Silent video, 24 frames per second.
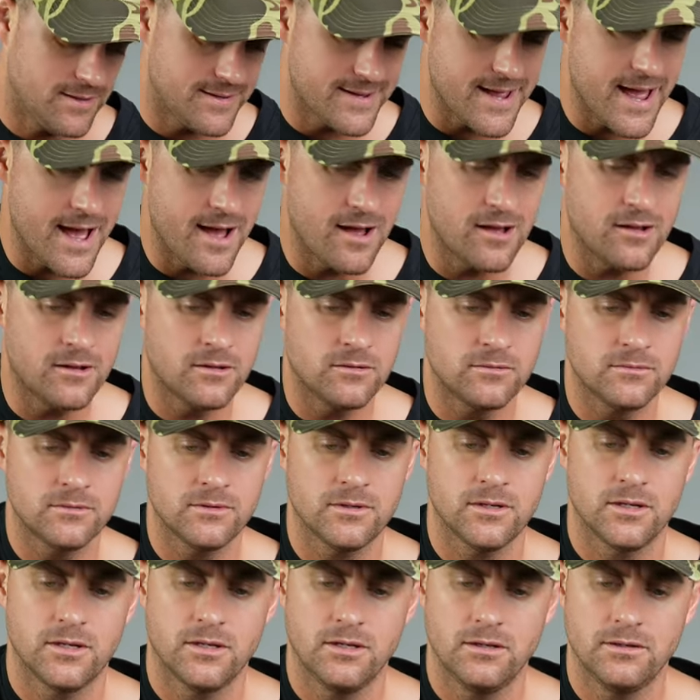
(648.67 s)

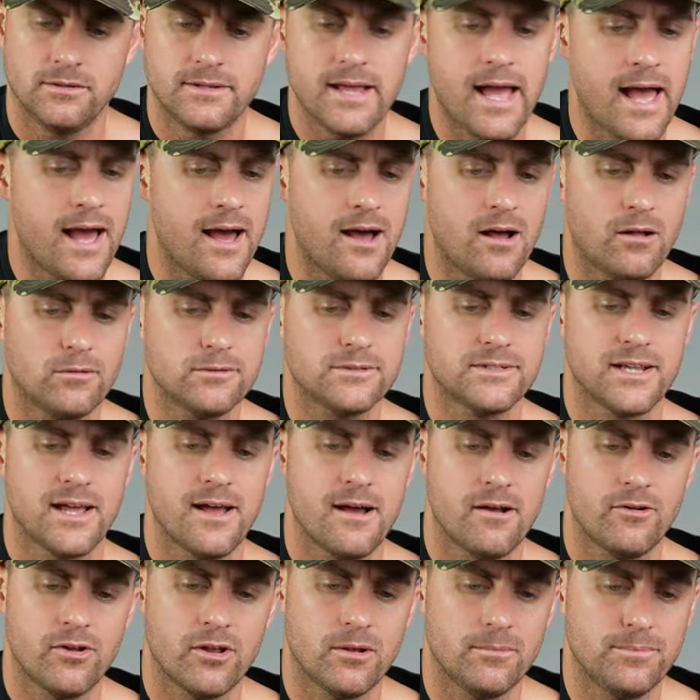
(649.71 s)
Down, down,
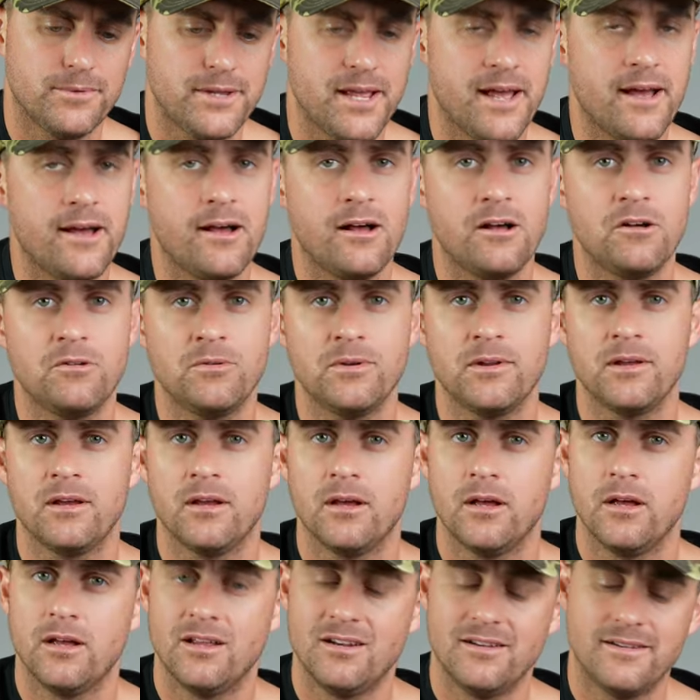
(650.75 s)
down, up,
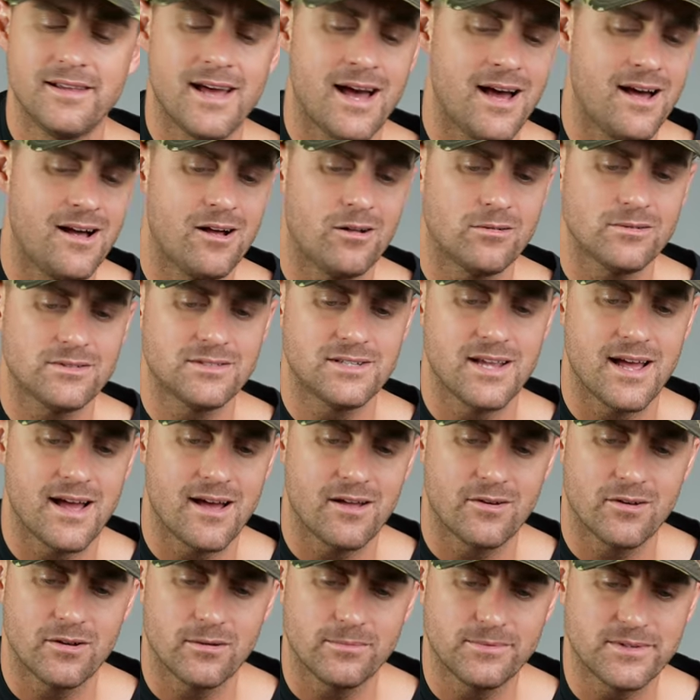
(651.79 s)
down, down,
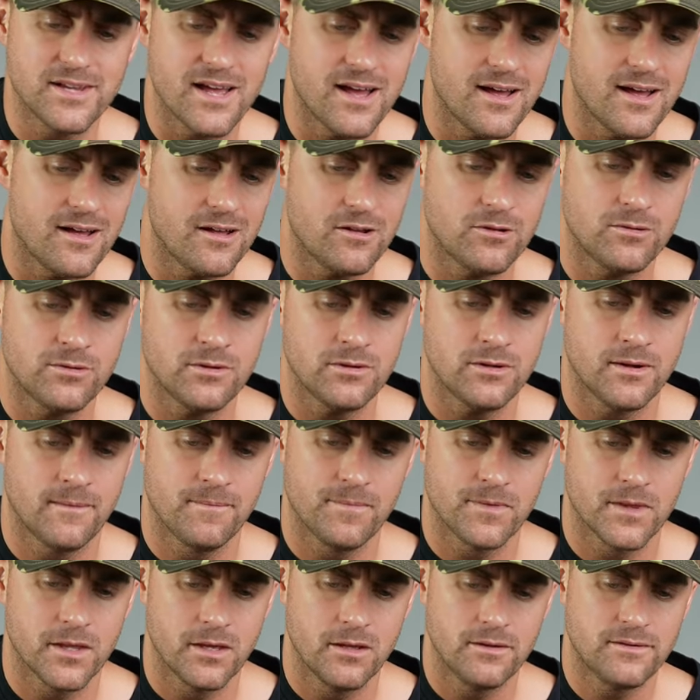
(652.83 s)
down, up,
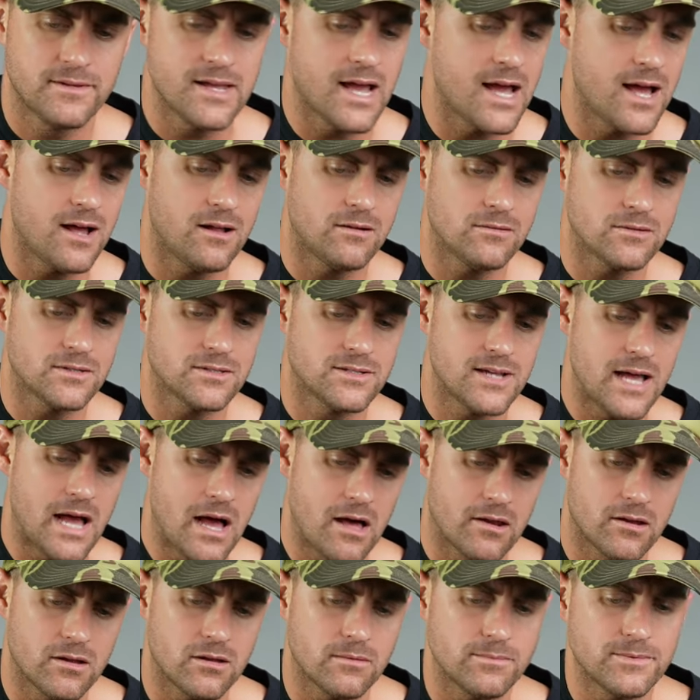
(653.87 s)
down, down,
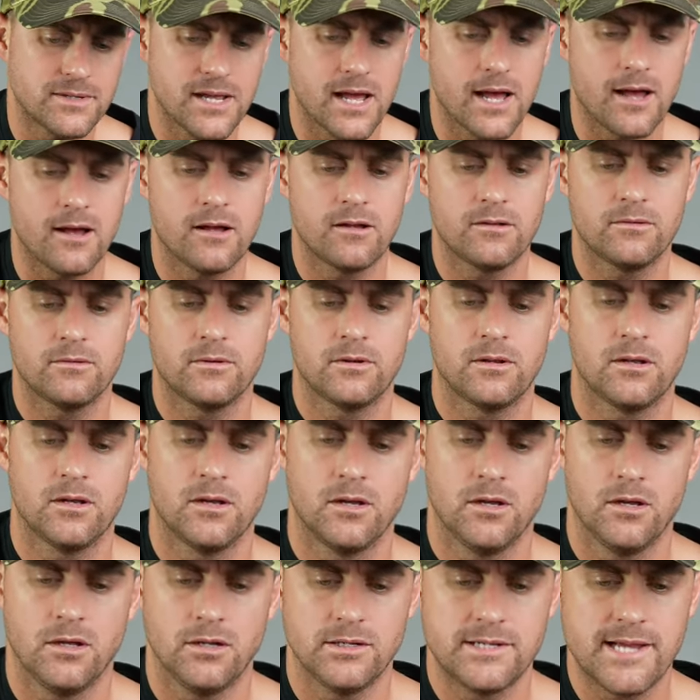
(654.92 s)
down, up,
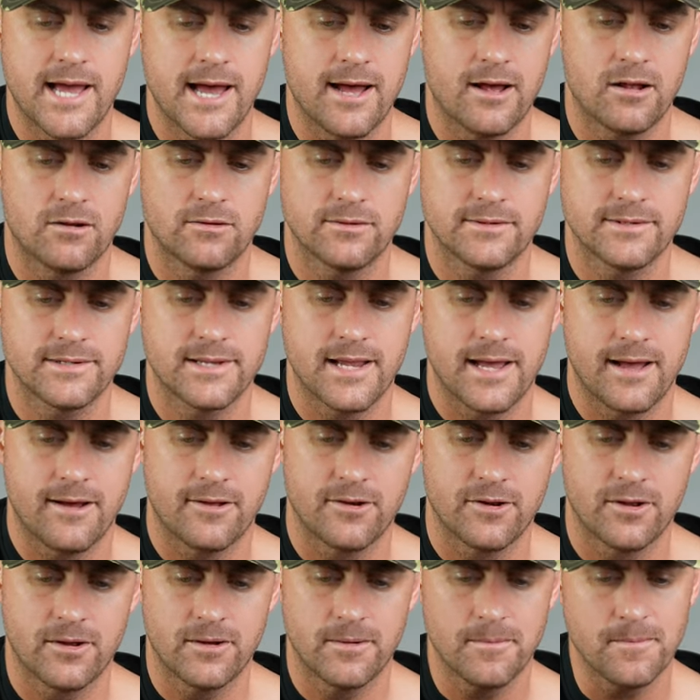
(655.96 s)
down, down, down,
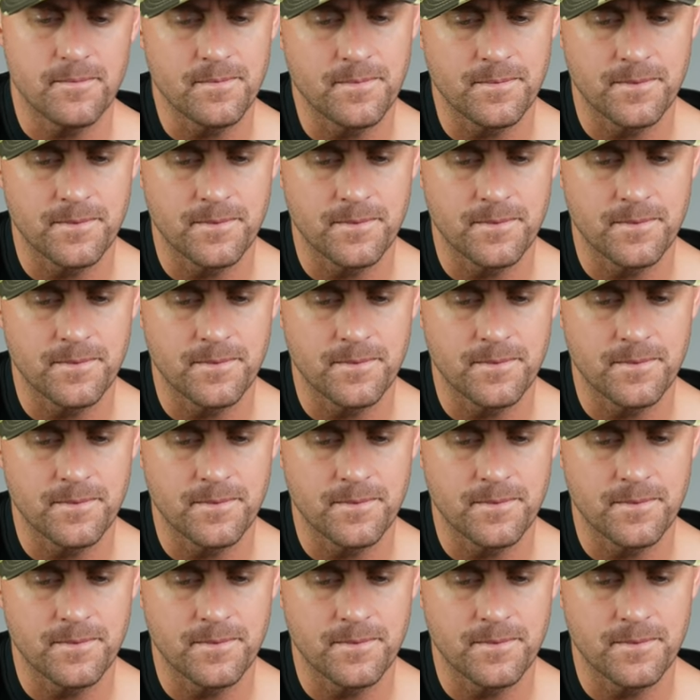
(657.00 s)
up.